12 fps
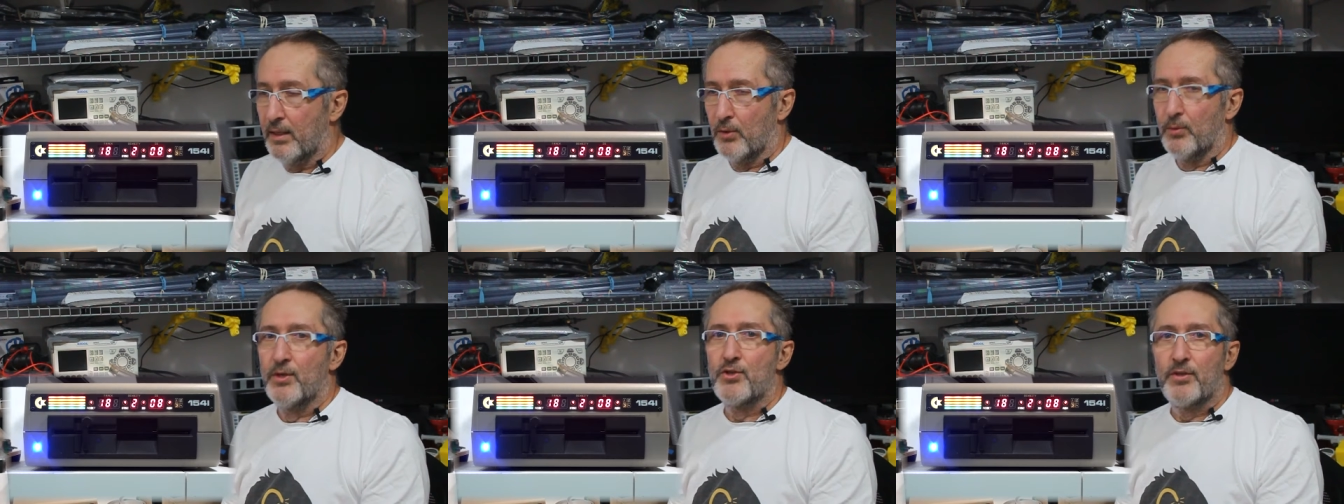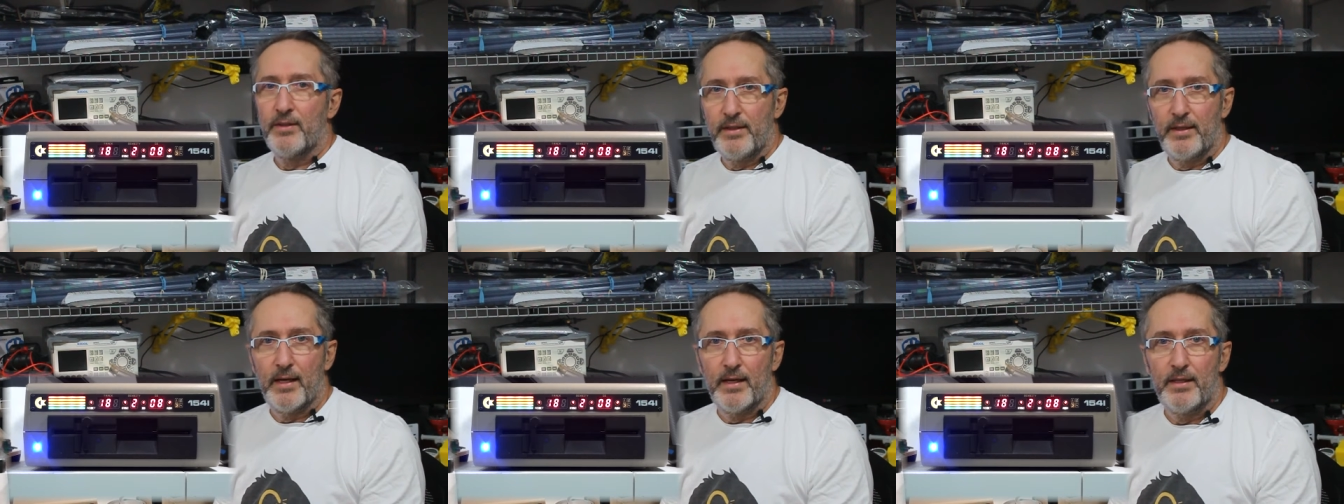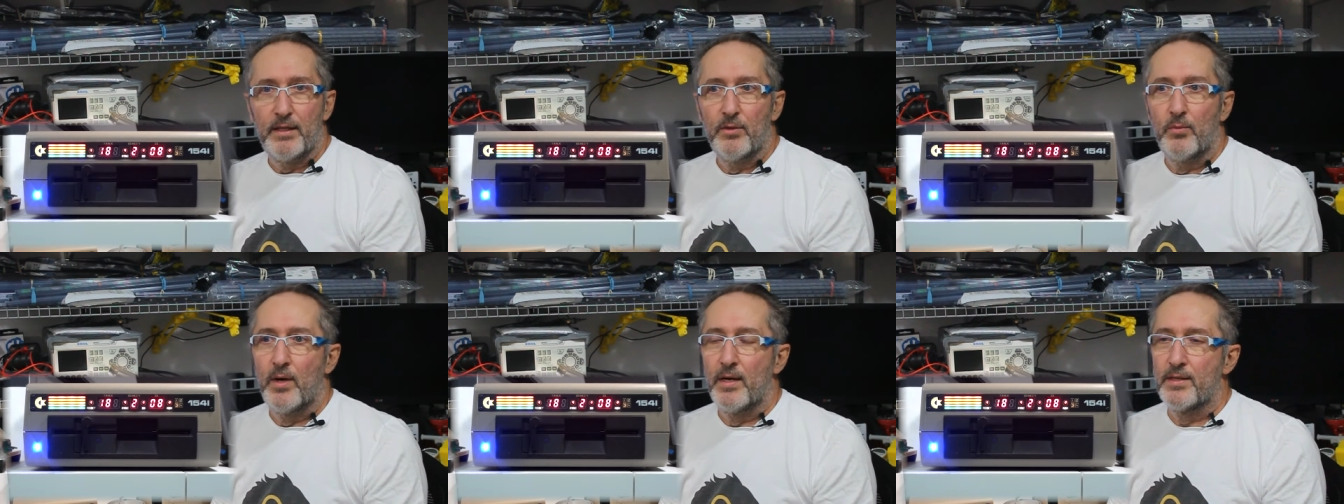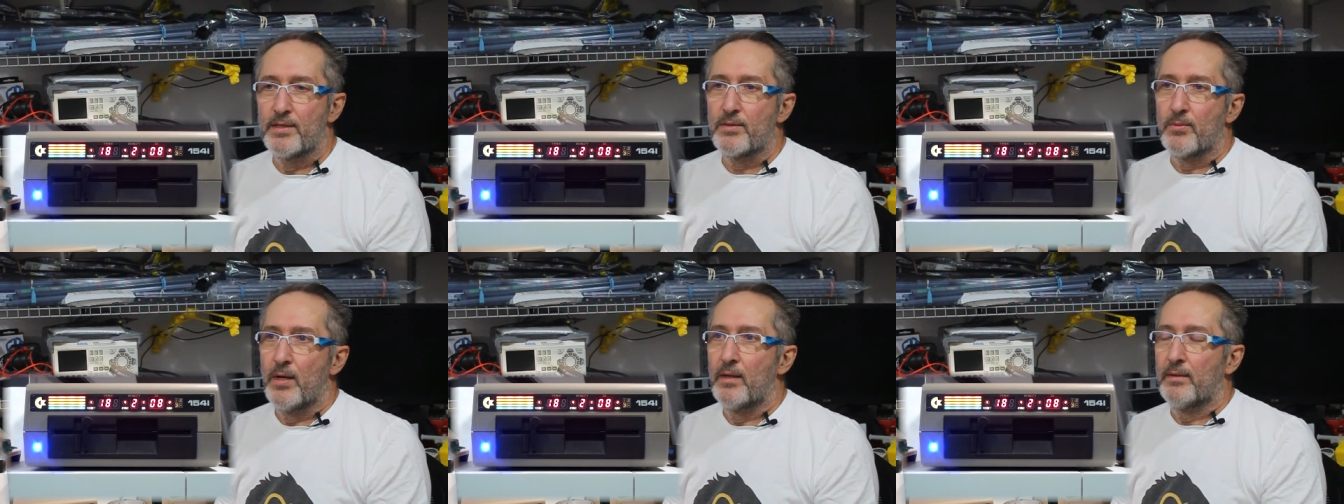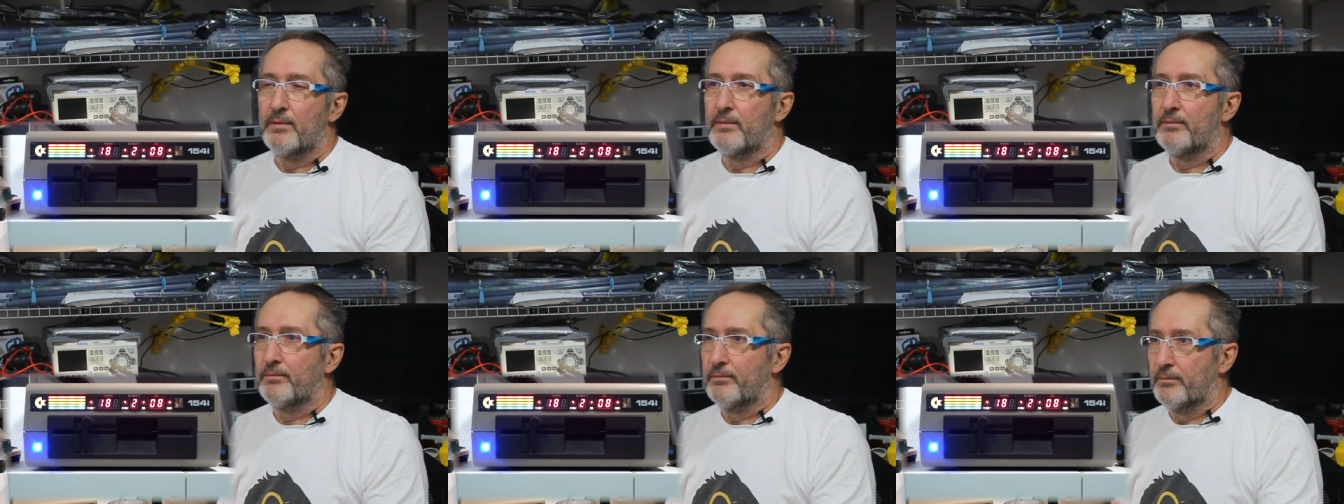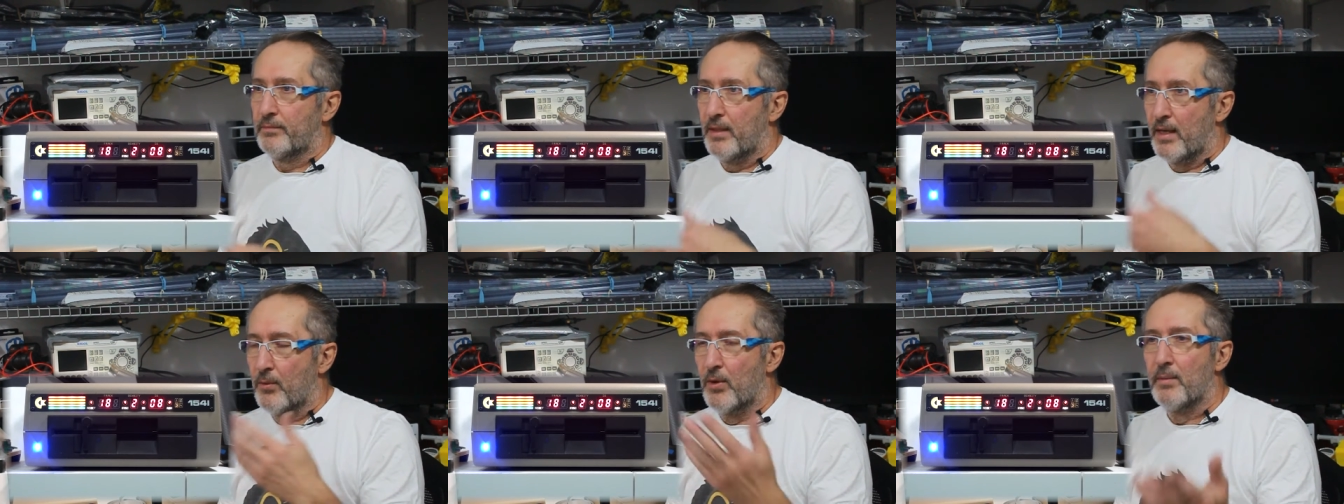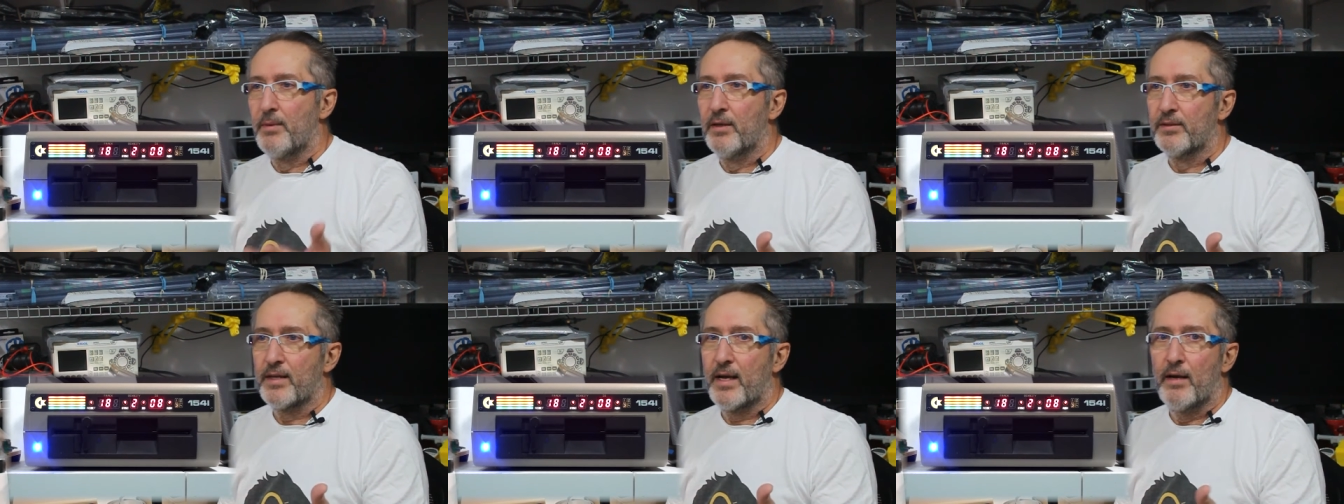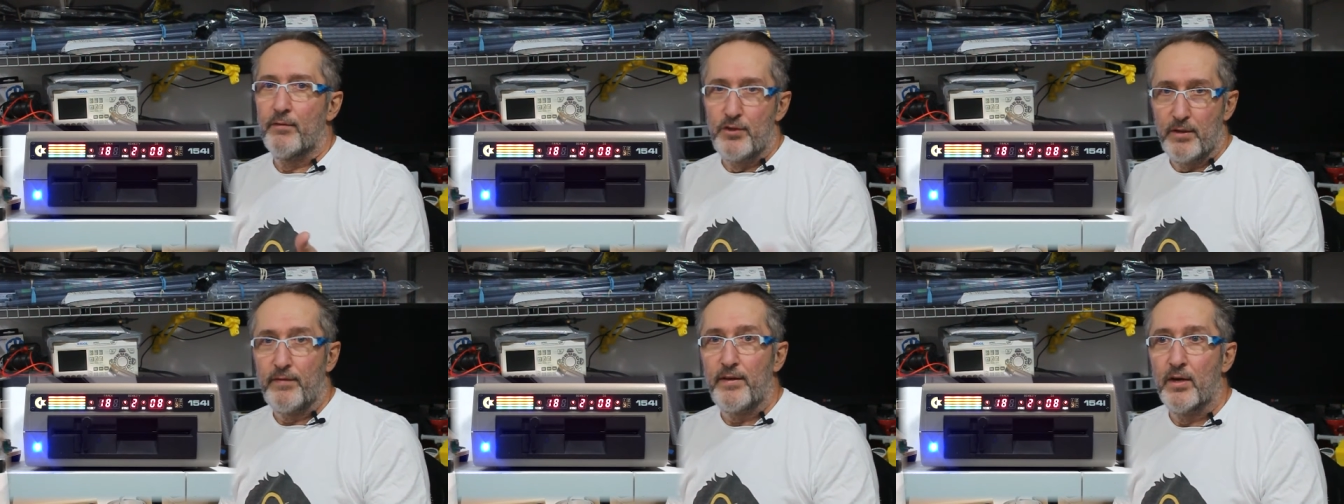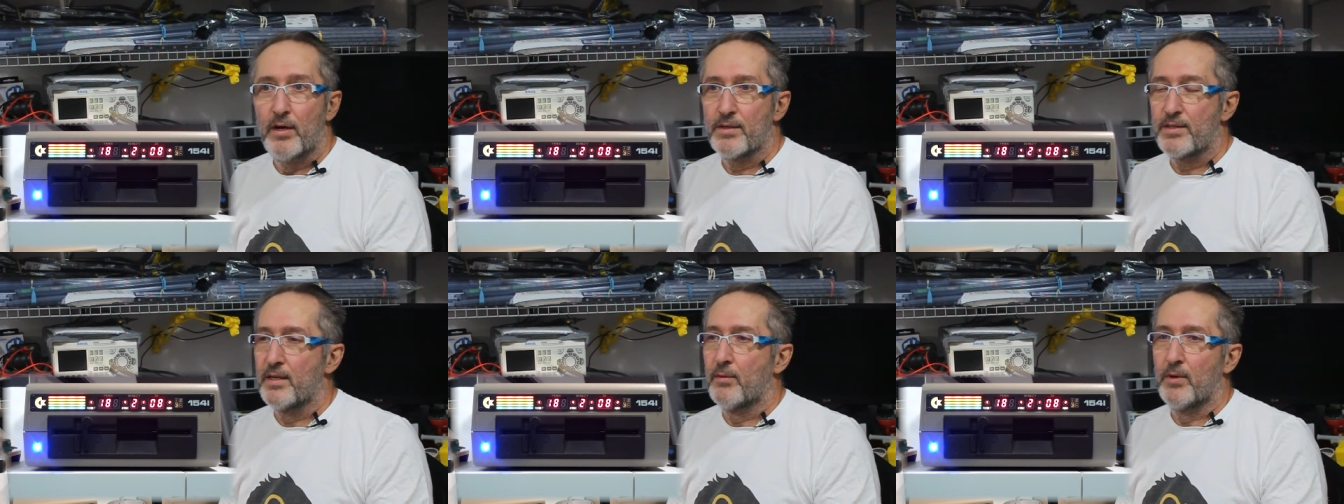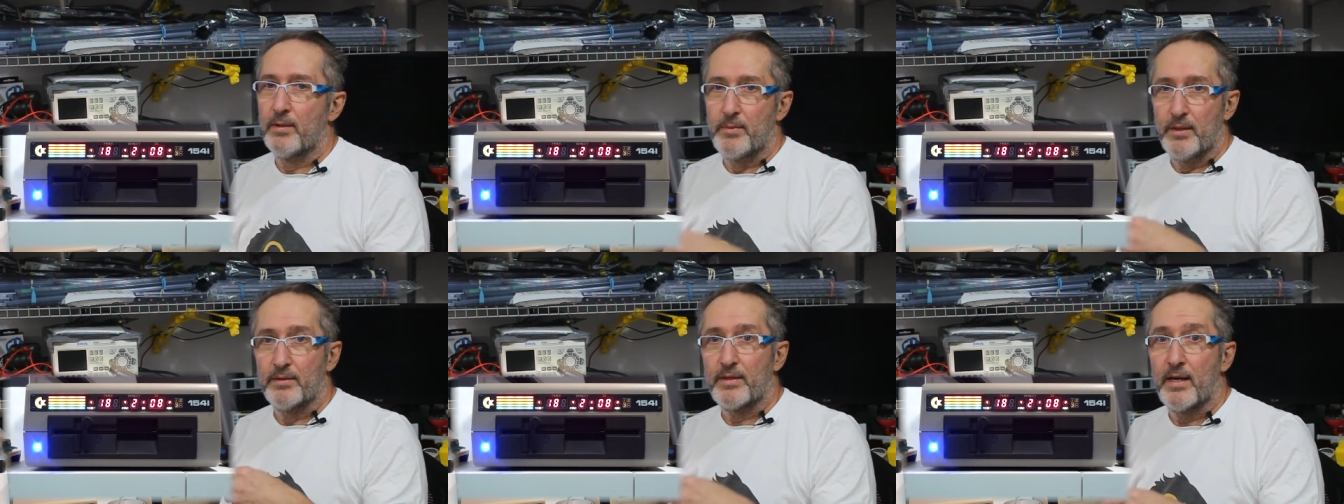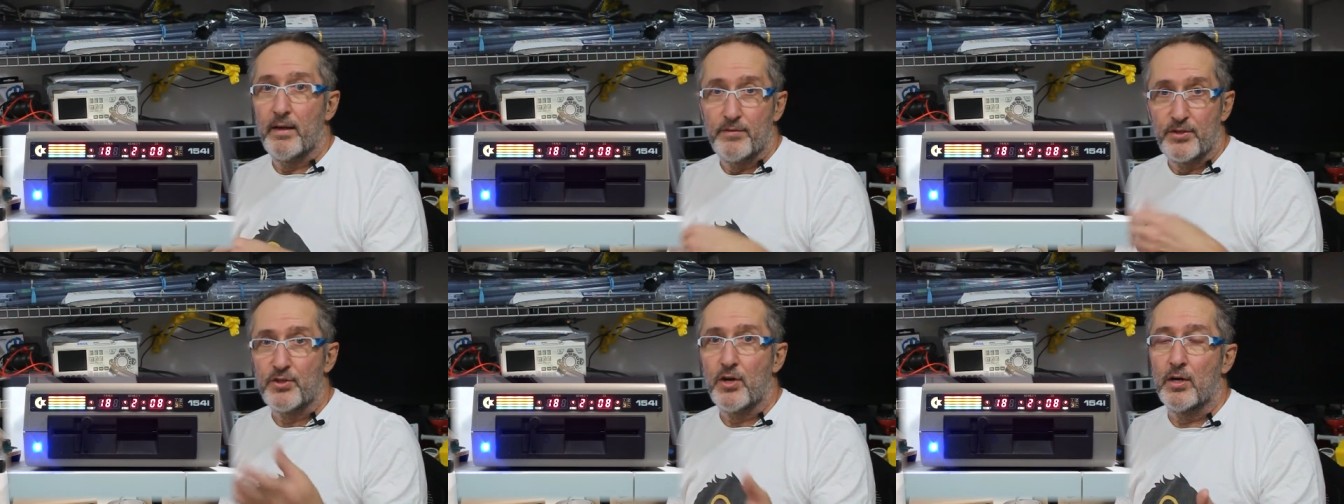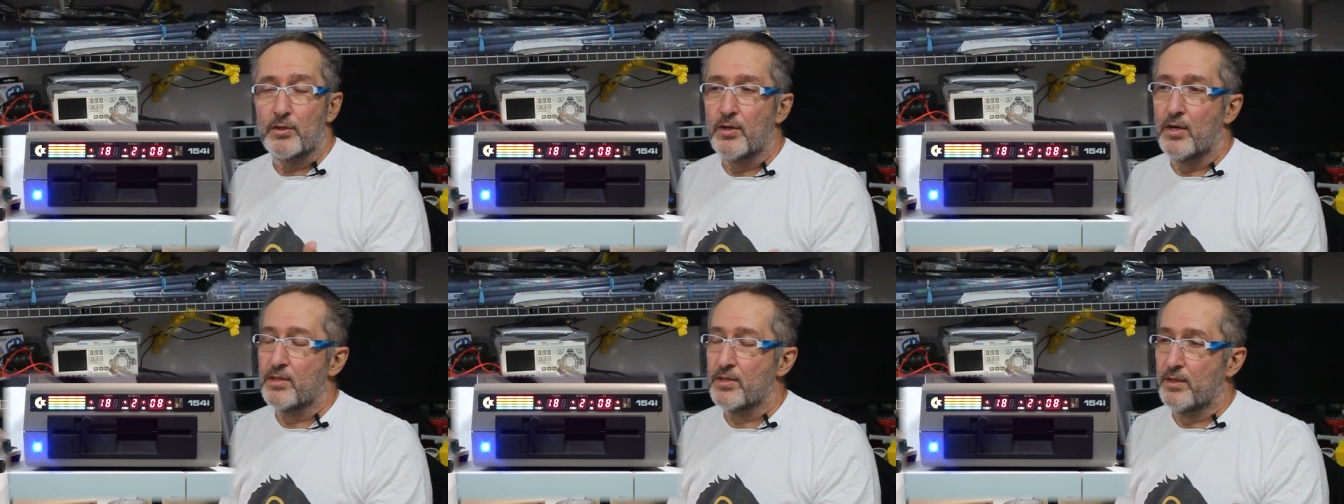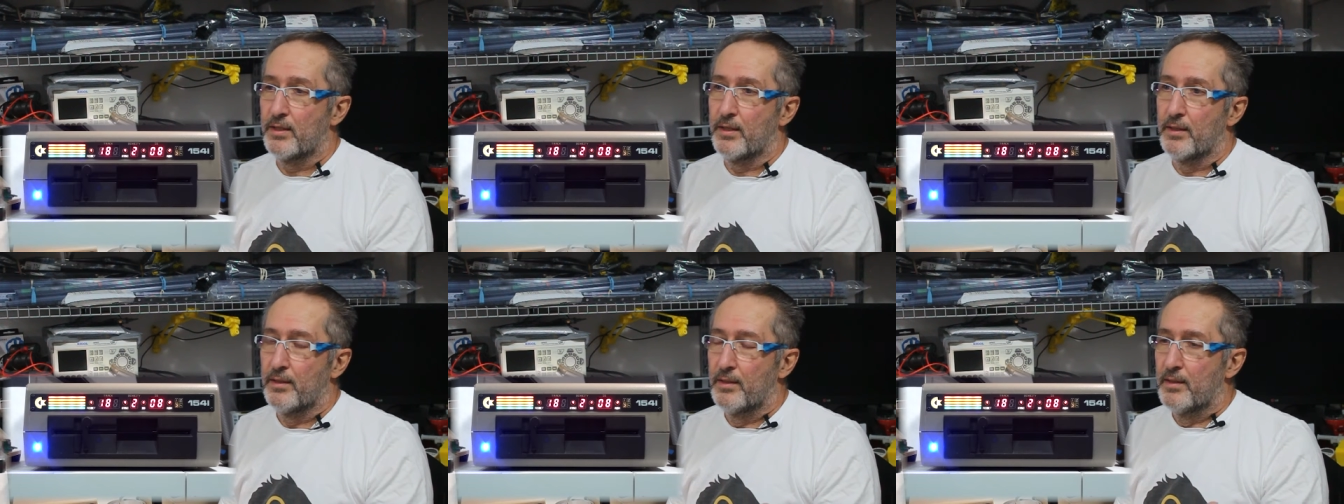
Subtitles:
Originally the idea was, well, I want to be able to have JiffyDOS and I want to be able to have stock DOS on there.